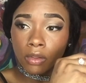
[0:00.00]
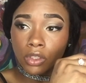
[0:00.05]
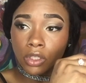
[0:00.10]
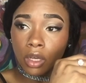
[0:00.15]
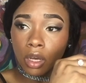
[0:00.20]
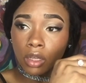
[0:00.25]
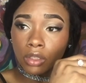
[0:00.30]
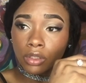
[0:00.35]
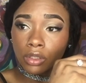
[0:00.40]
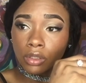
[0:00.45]

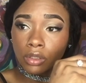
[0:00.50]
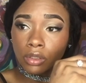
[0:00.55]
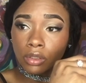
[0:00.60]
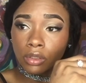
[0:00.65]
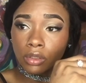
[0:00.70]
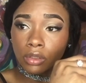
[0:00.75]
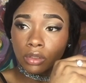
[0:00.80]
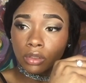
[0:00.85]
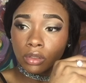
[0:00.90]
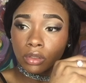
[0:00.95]
Josh,
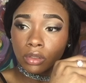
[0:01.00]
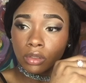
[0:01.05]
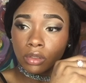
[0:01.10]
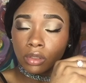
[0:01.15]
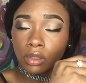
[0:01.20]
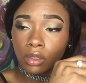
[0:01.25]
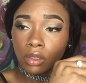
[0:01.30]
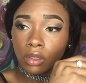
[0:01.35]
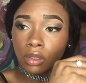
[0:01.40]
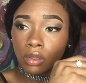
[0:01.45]

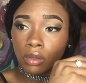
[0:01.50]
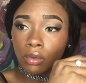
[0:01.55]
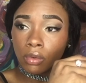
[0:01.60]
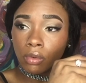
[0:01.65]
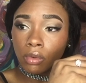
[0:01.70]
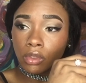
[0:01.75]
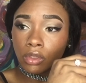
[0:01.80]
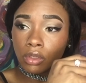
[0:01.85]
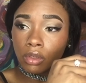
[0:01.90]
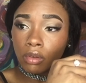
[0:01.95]

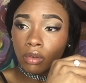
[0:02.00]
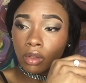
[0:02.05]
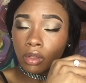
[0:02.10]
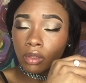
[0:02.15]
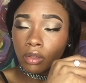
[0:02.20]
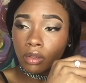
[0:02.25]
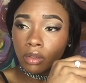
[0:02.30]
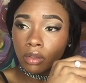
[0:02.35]
what you doing?